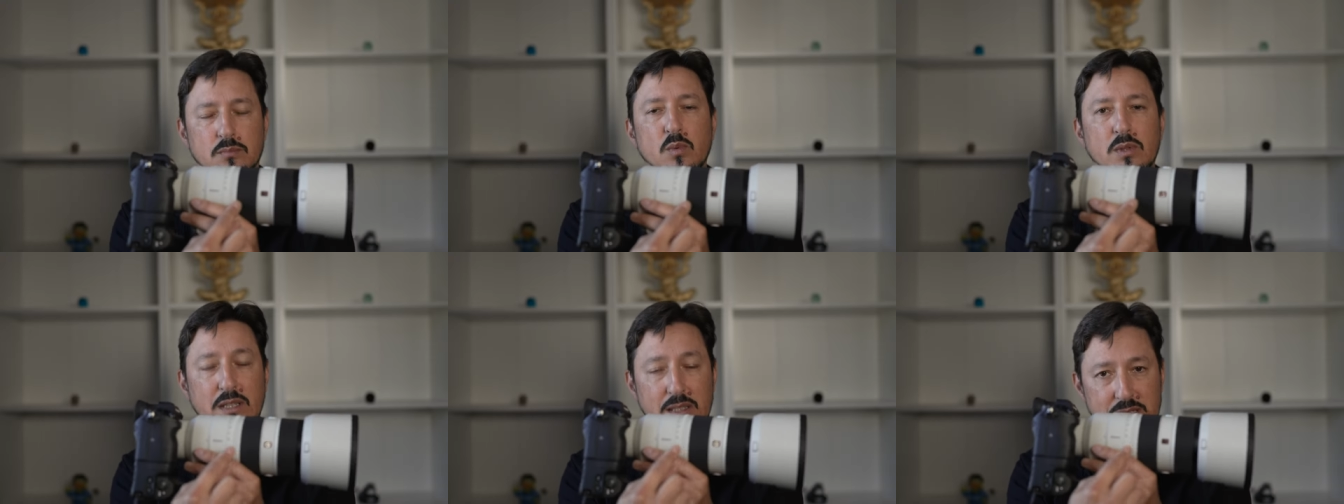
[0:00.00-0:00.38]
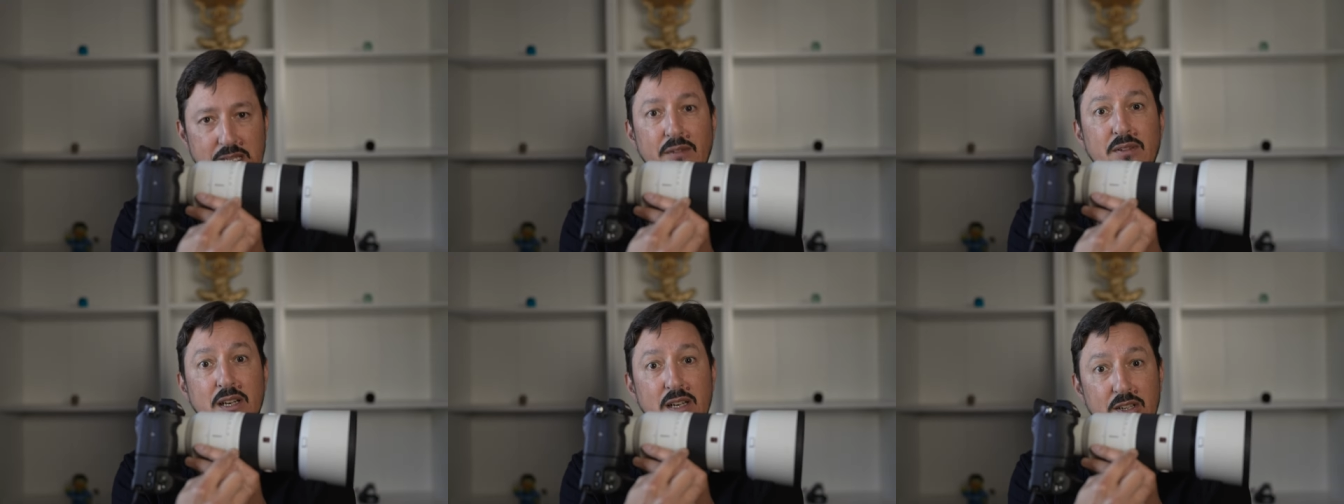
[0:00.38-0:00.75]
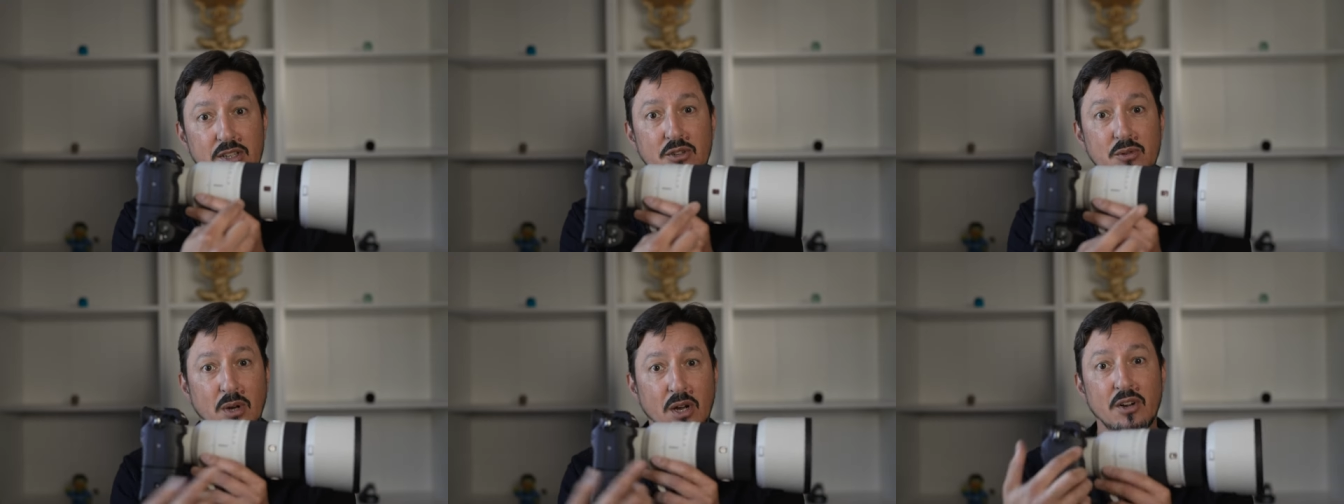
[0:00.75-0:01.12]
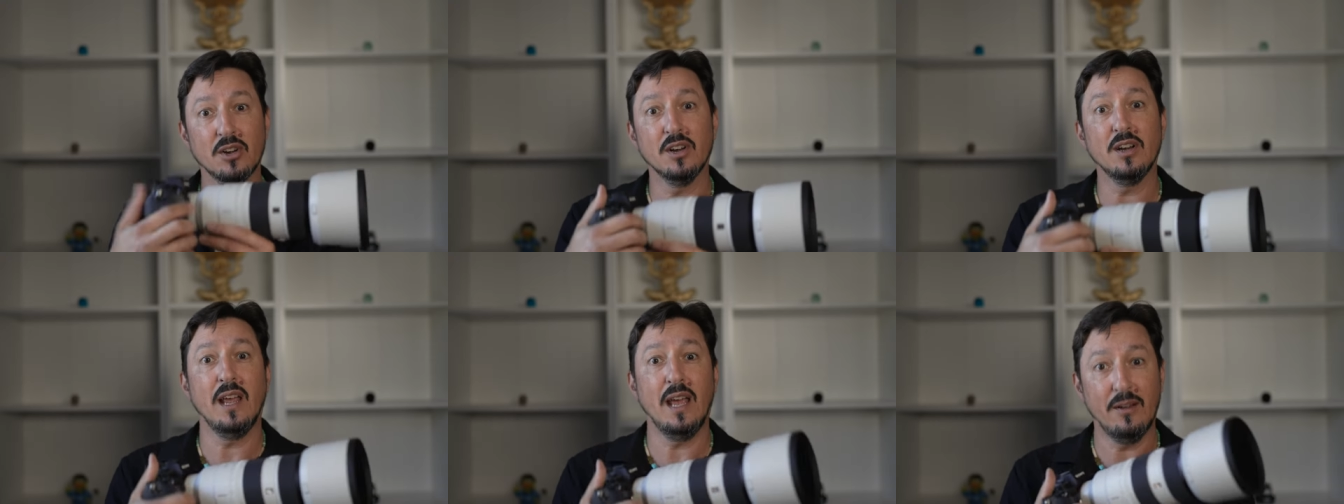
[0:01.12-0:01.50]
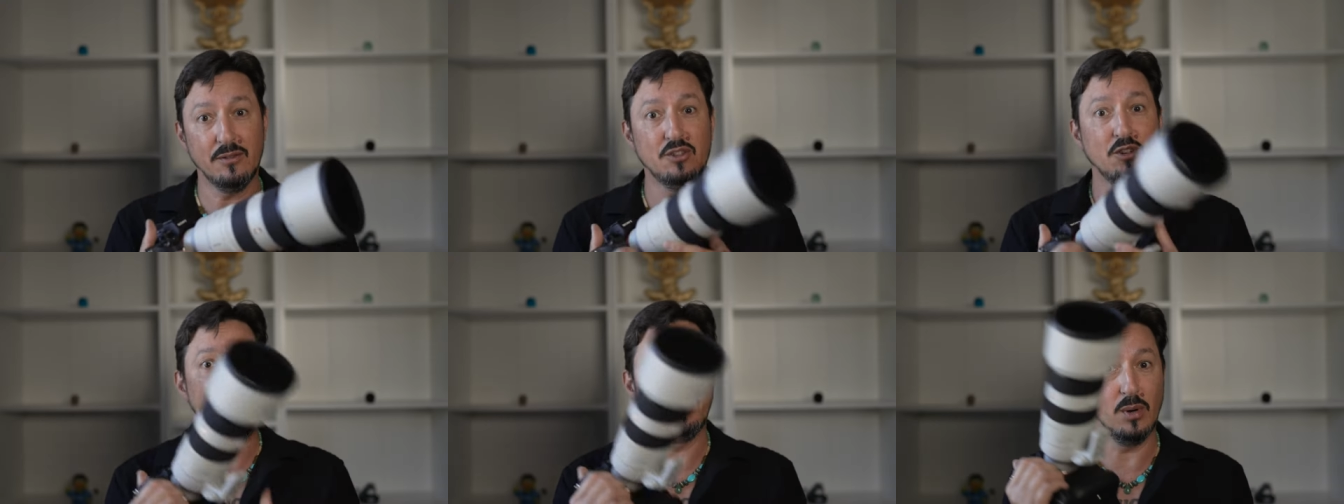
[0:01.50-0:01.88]
with the 70 to 200
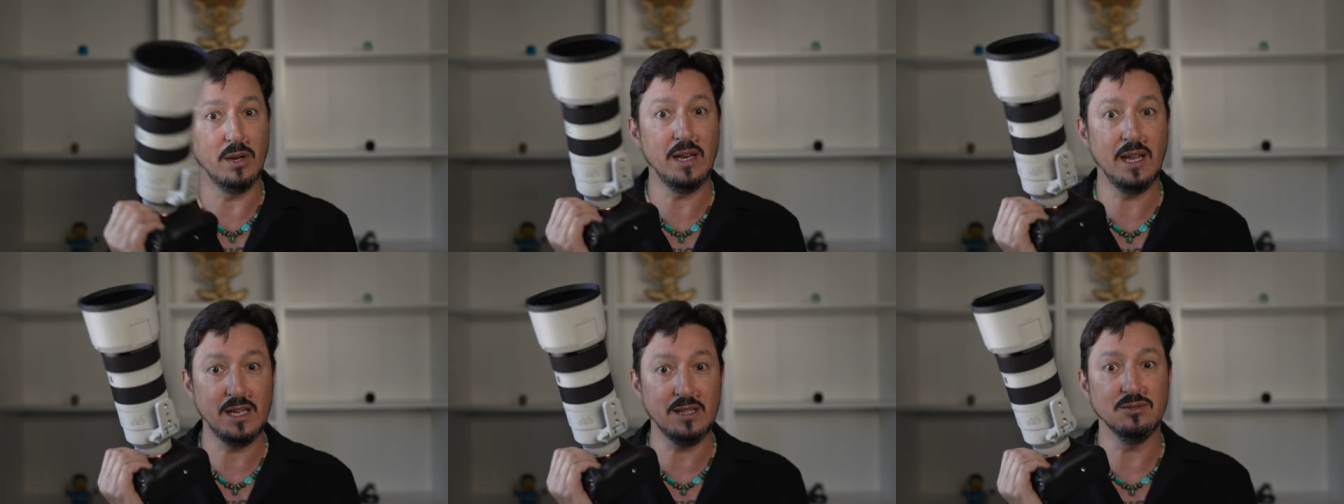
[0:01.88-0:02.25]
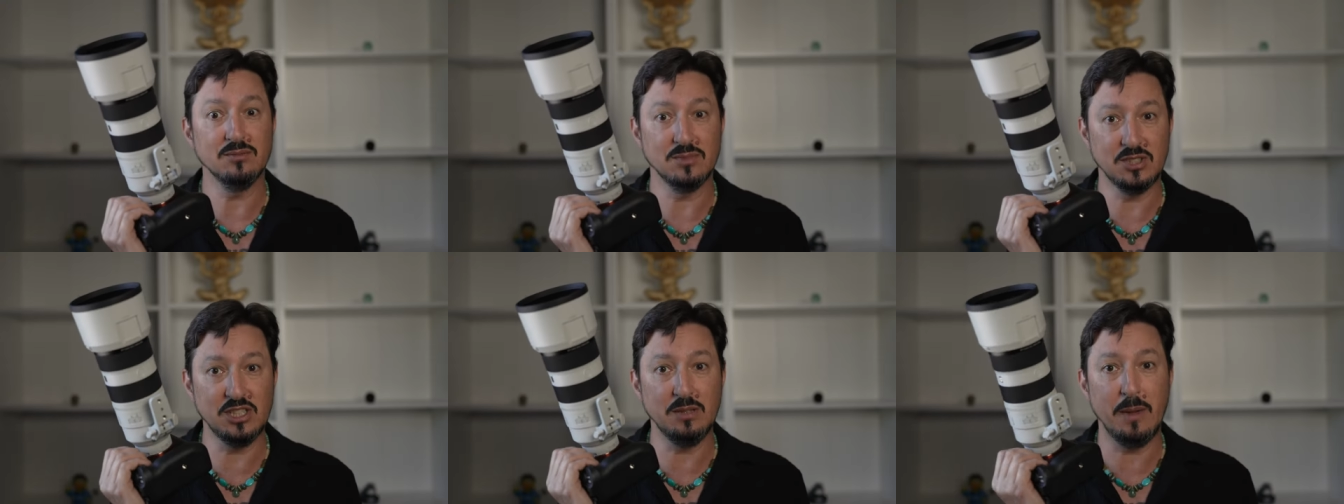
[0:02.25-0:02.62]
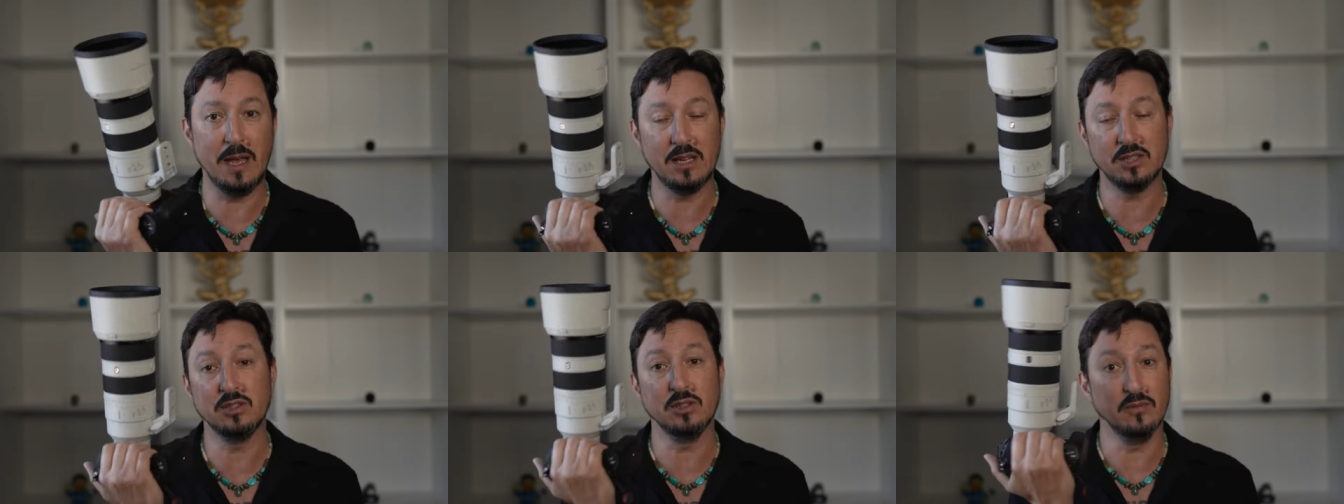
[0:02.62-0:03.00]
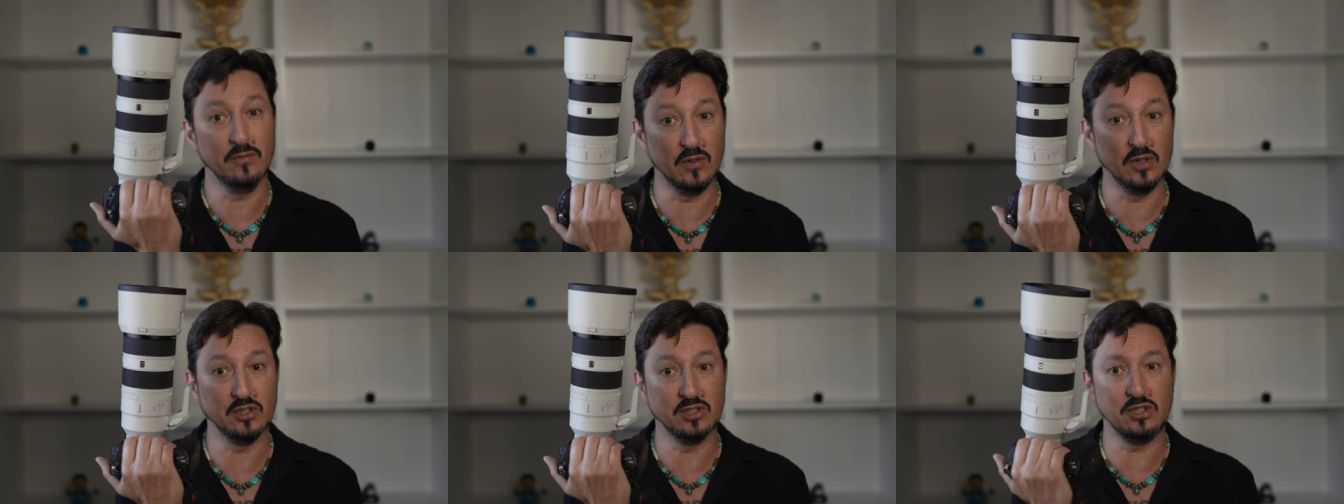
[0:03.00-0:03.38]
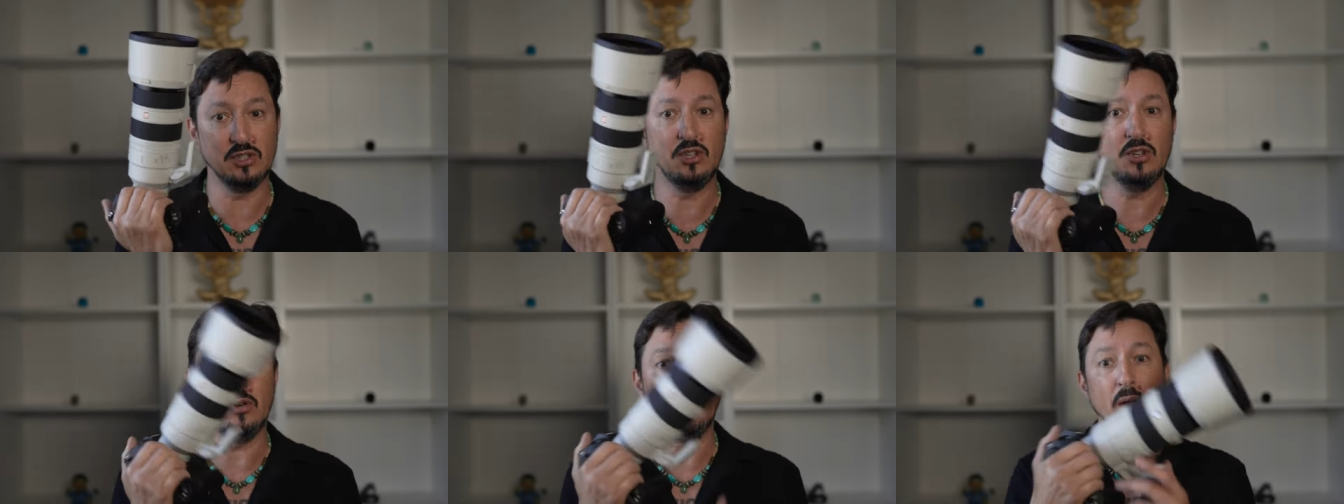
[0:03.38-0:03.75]
f2.8 G Master version
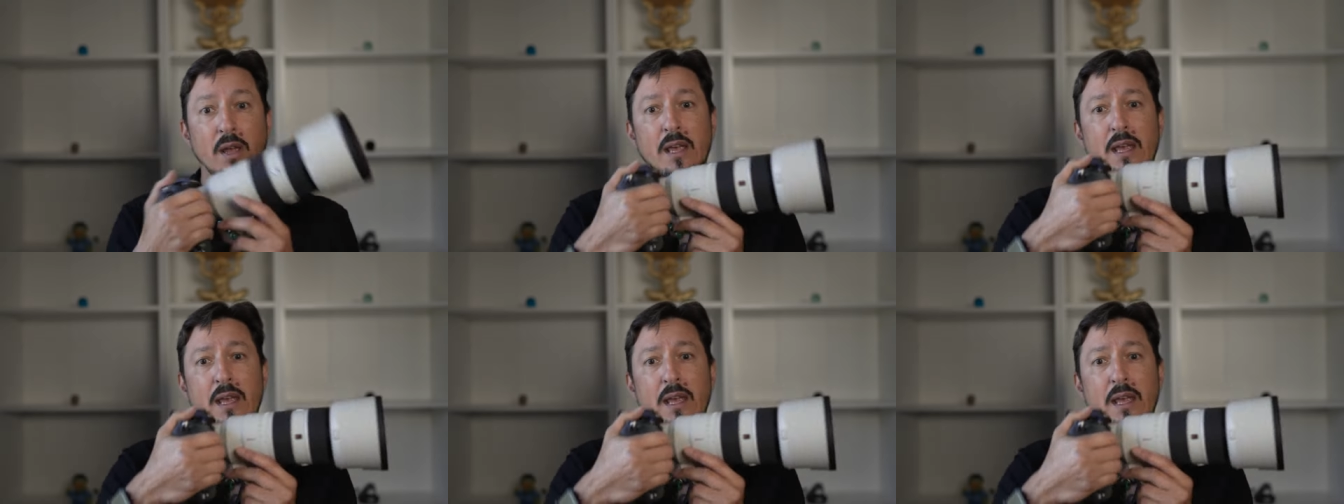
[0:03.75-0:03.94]
2.